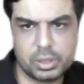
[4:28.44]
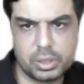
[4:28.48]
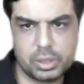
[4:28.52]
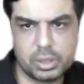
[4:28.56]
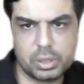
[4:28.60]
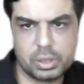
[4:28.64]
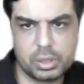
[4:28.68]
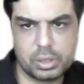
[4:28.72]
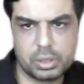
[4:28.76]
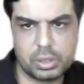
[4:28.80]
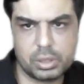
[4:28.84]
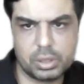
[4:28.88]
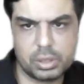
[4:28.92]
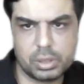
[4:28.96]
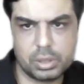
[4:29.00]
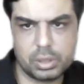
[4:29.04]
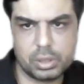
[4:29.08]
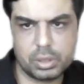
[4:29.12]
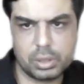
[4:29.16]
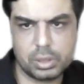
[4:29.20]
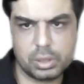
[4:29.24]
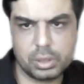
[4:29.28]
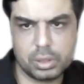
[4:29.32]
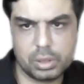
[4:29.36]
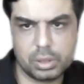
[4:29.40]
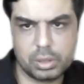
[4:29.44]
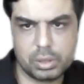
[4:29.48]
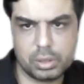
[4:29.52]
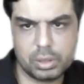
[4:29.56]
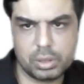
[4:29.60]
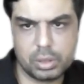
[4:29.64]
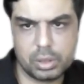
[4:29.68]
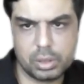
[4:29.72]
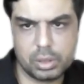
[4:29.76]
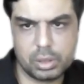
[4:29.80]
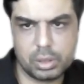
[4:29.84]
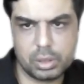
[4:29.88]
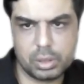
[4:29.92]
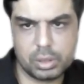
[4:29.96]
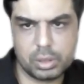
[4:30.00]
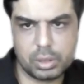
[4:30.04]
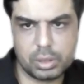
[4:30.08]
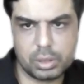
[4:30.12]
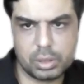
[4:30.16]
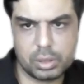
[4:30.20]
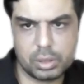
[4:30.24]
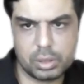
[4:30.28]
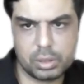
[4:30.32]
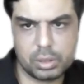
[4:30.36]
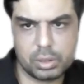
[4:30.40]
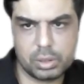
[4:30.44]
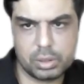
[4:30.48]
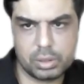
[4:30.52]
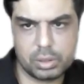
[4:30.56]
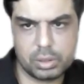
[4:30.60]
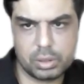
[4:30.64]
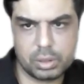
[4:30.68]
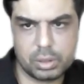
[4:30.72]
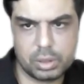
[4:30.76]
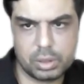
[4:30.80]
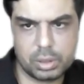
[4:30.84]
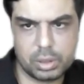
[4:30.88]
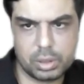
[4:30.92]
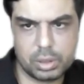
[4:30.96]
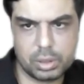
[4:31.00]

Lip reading: Nobody speaks.